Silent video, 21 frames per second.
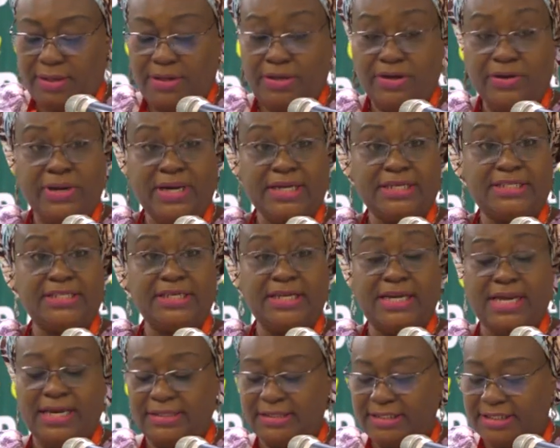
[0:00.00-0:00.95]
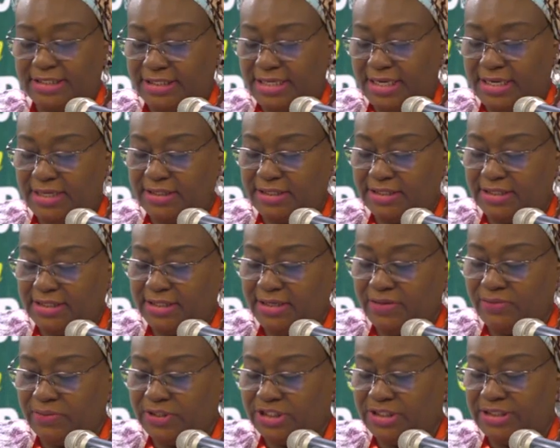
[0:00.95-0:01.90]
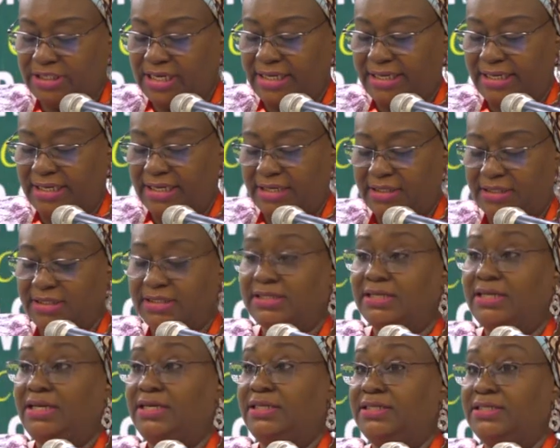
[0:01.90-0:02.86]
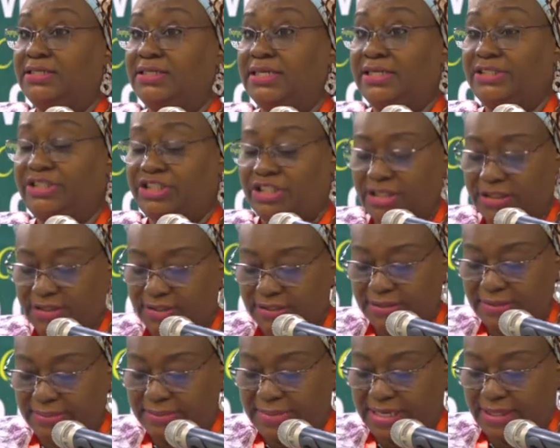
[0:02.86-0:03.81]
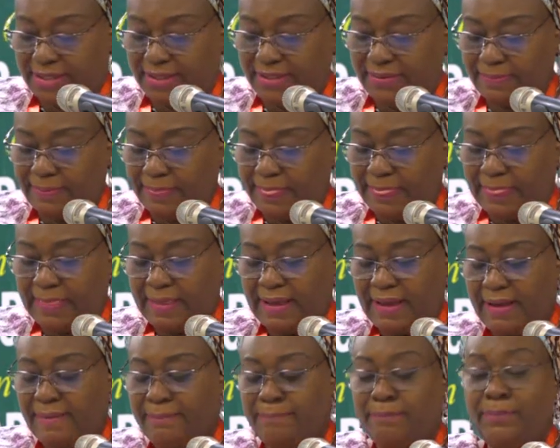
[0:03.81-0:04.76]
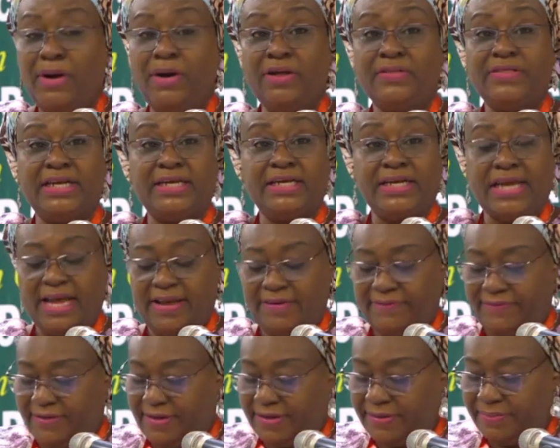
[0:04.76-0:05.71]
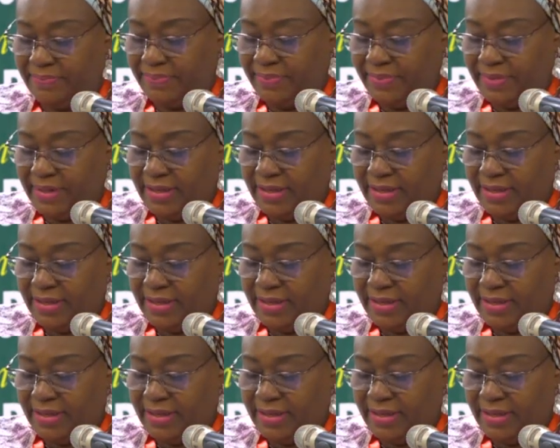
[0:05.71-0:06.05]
Your Excellency, distinguished delegates, ladies and gentlemen, more than ever,